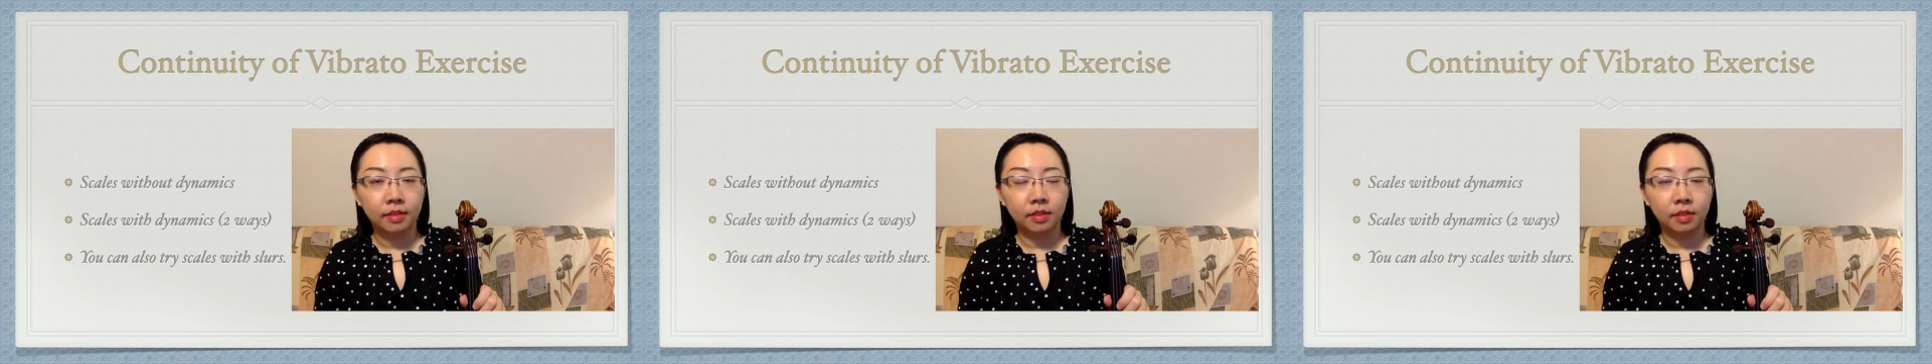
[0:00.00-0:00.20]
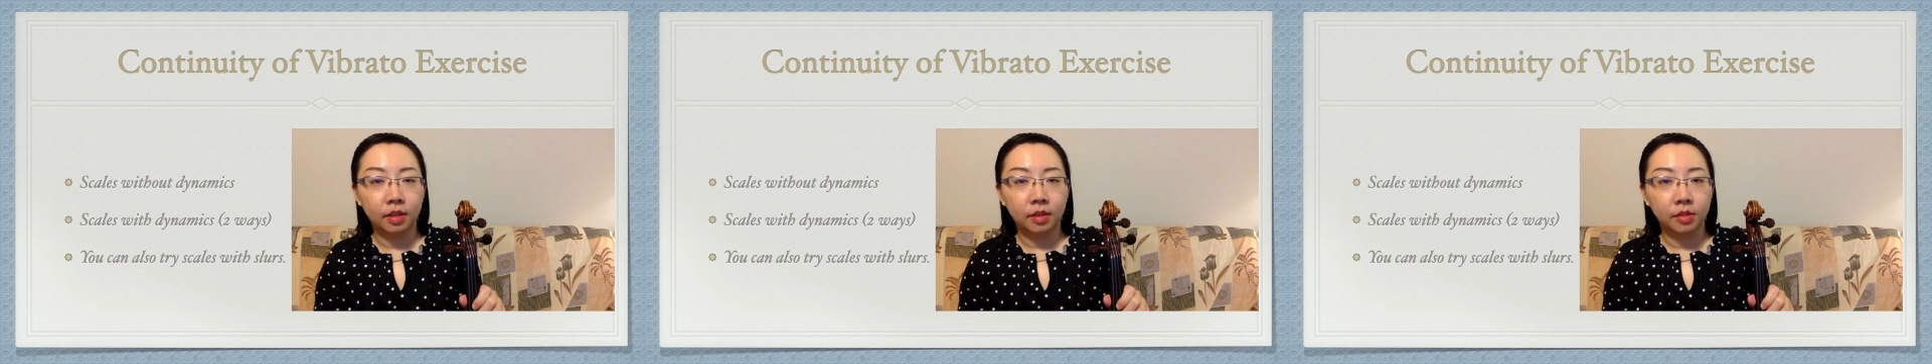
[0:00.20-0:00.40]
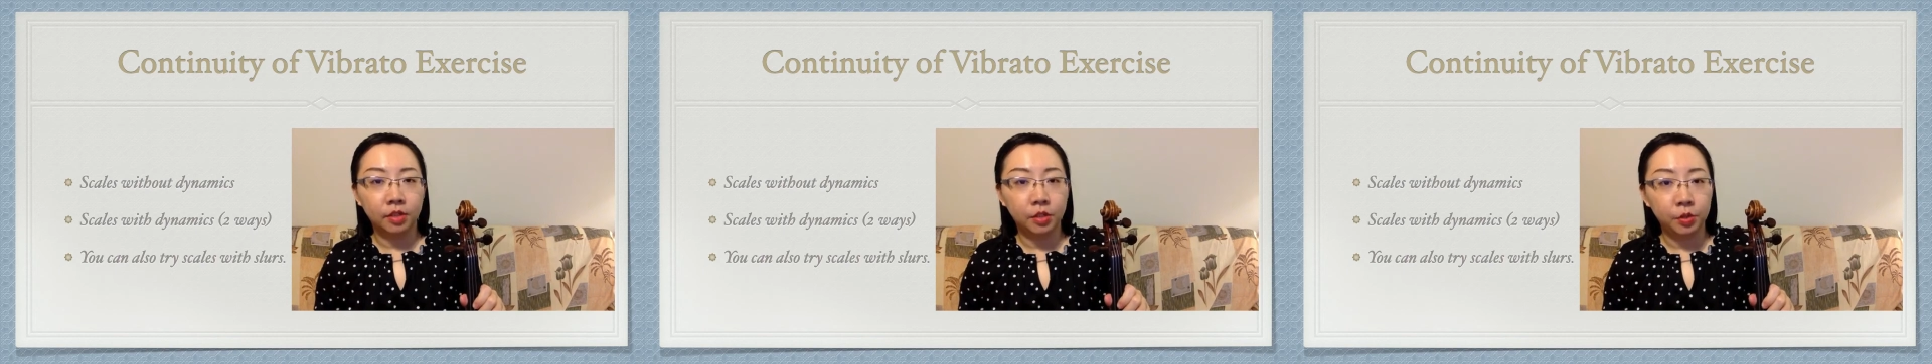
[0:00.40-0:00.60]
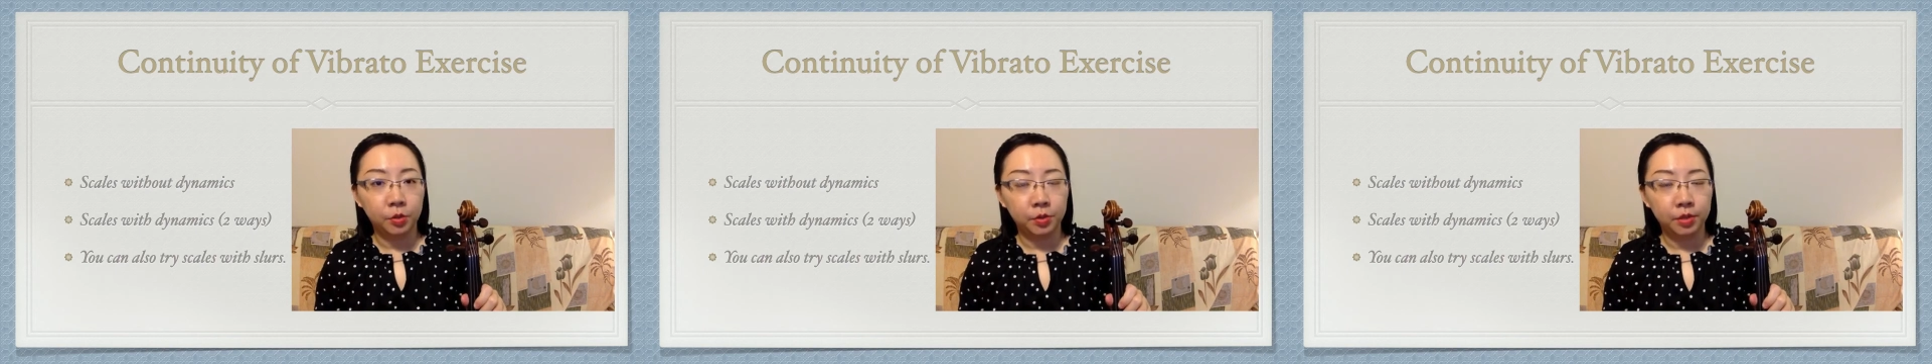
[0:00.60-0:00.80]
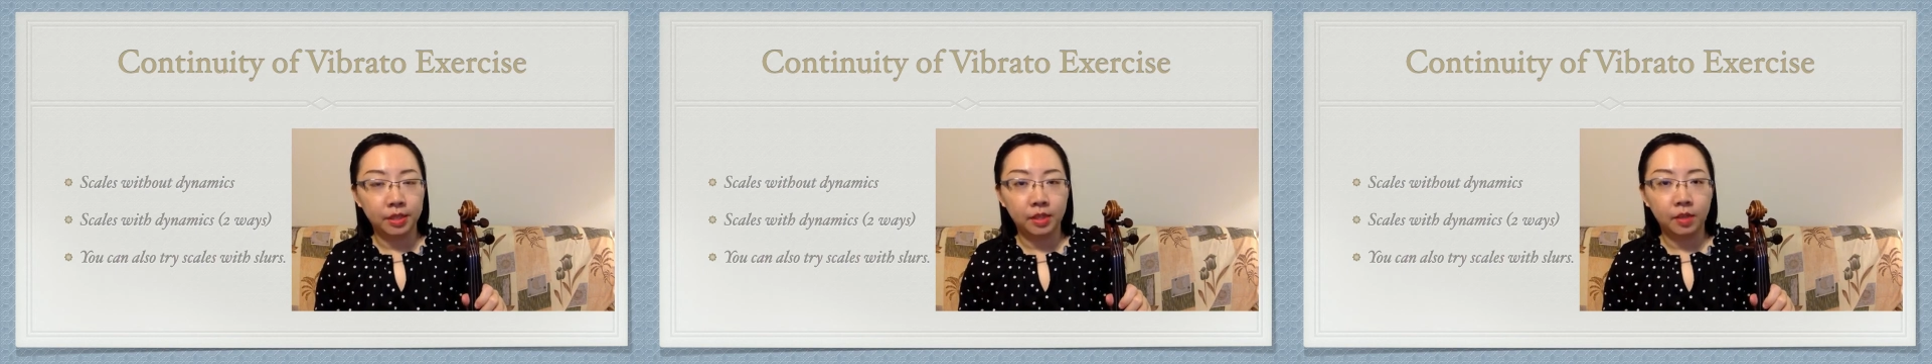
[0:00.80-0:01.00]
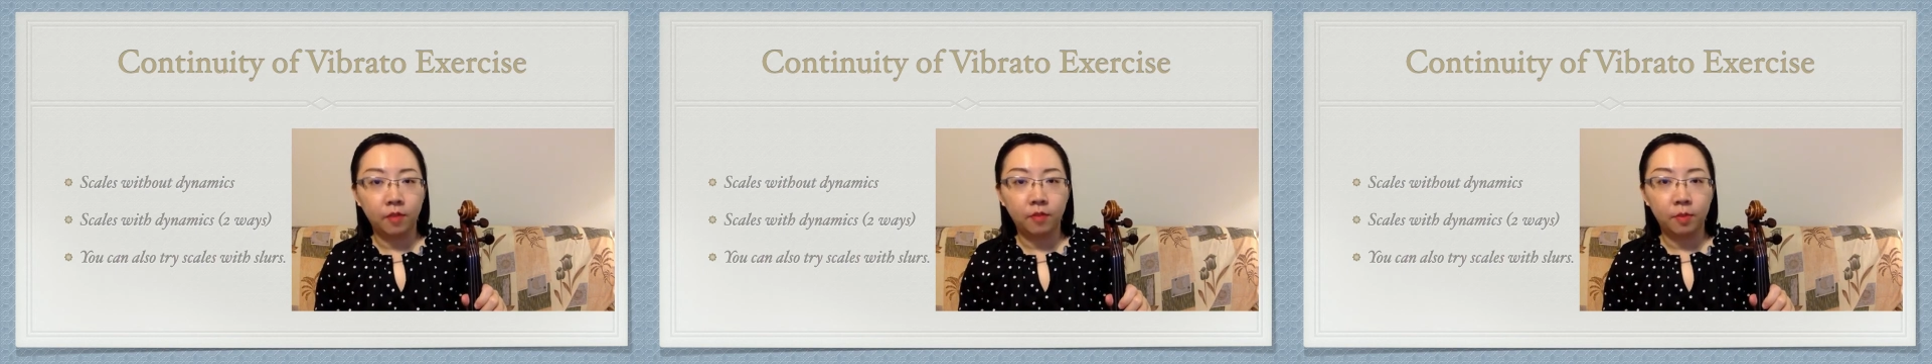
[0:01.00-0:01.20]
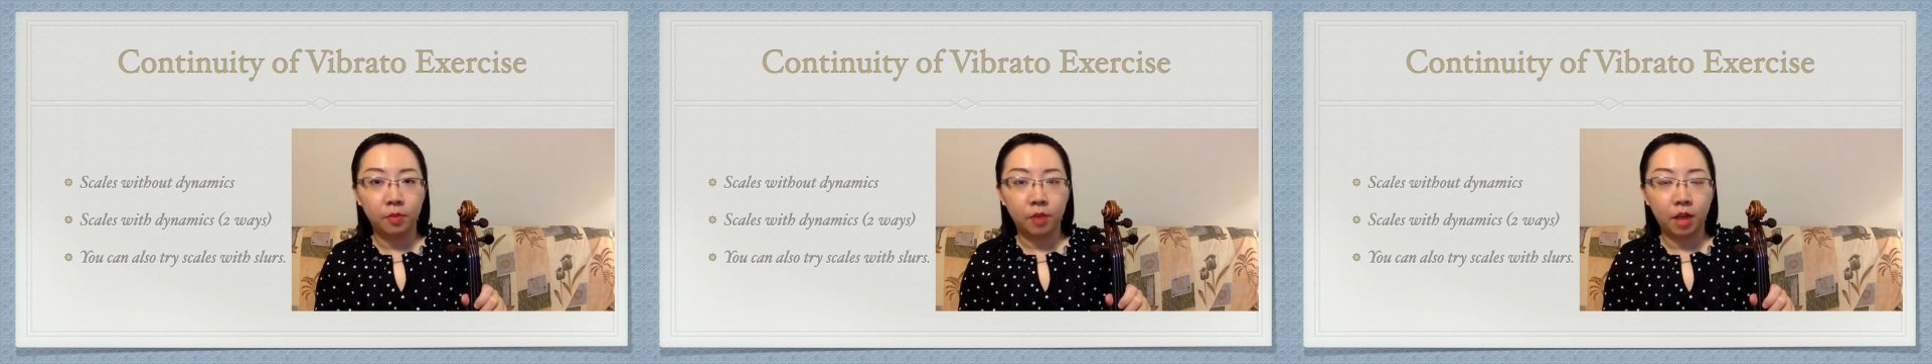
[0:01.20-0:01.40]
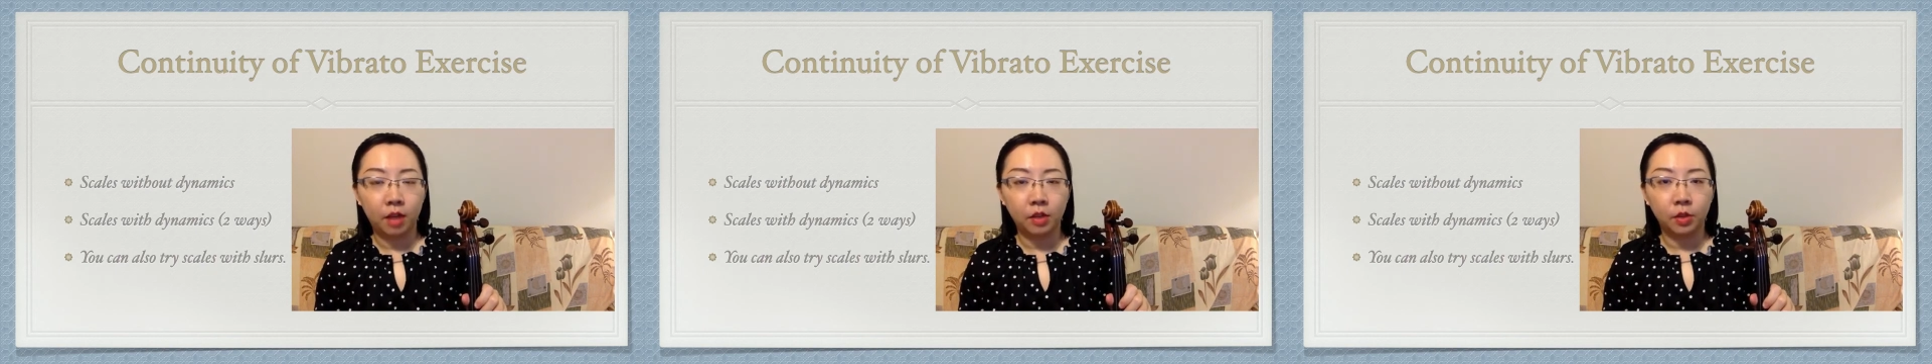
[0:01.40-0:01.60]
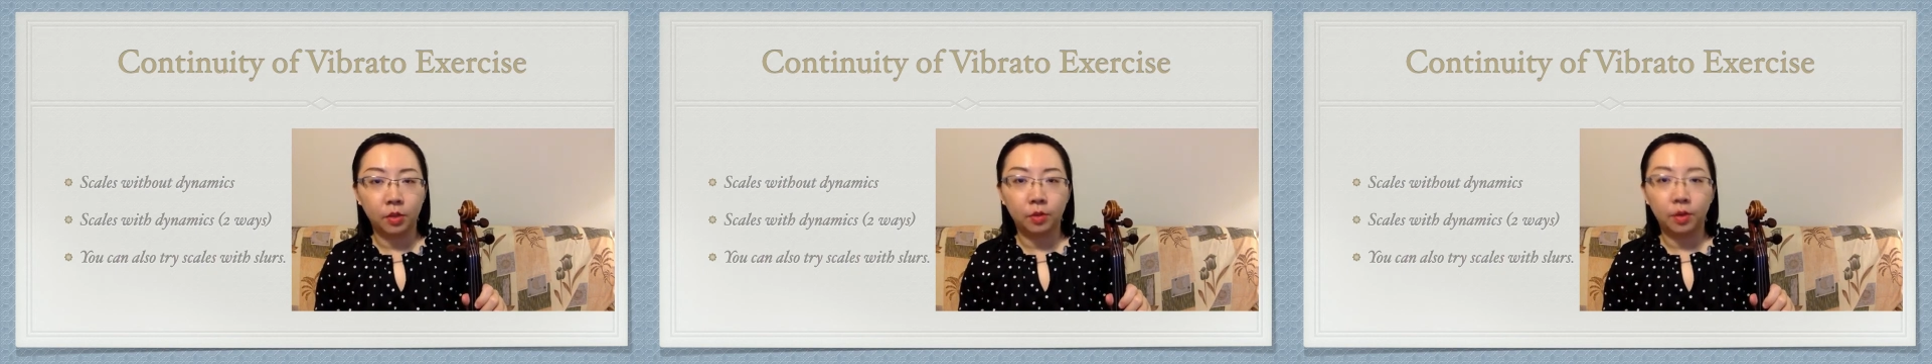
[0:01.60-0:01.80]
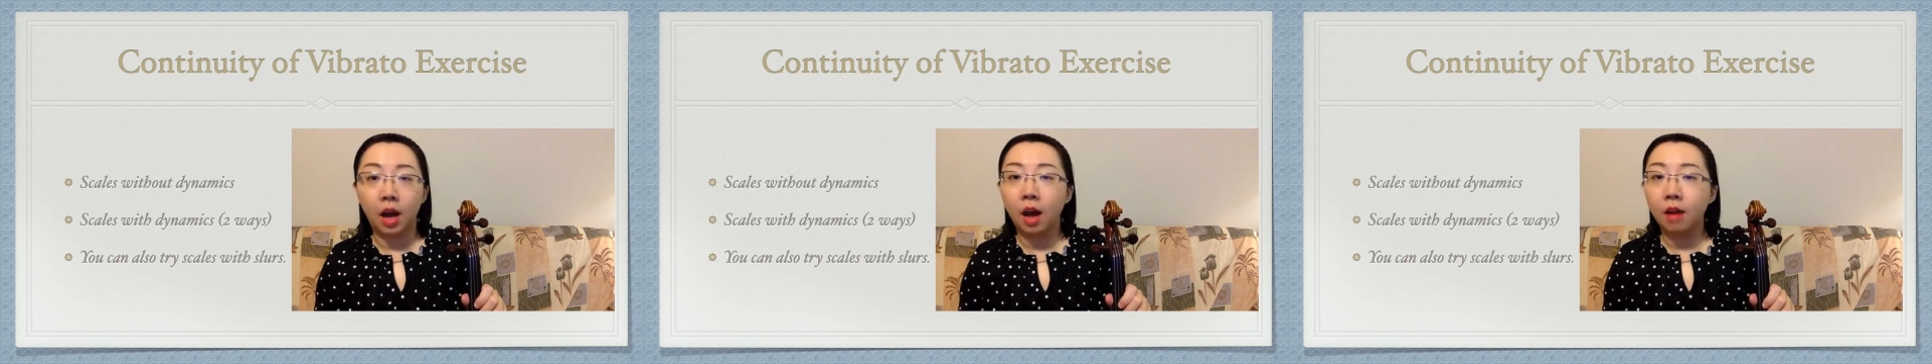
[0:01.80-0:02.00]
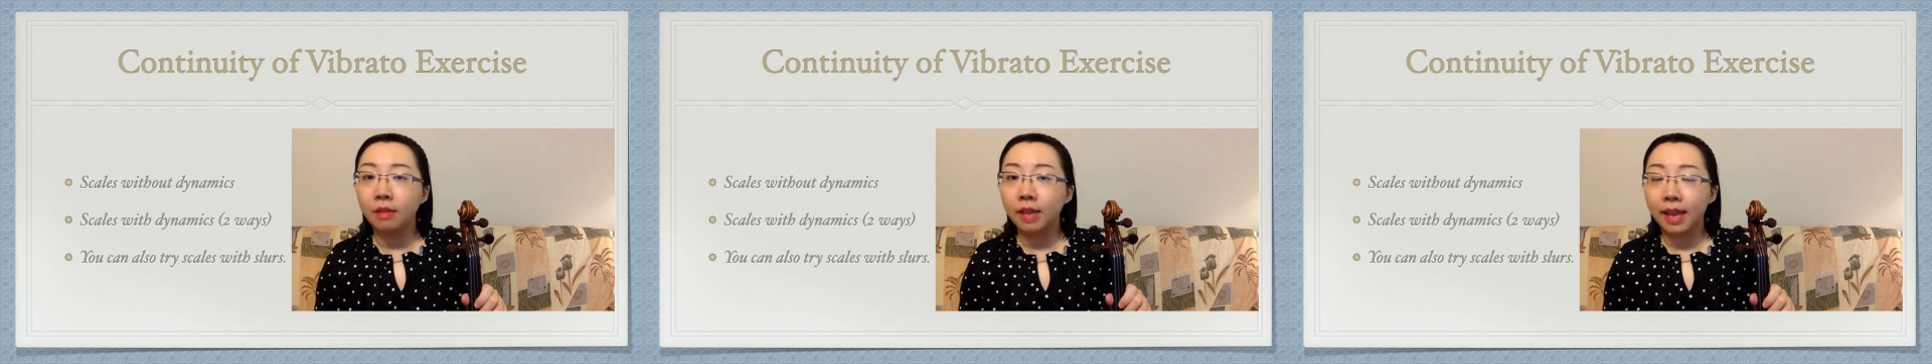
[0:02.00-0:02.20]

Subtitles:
continuity of vibrato on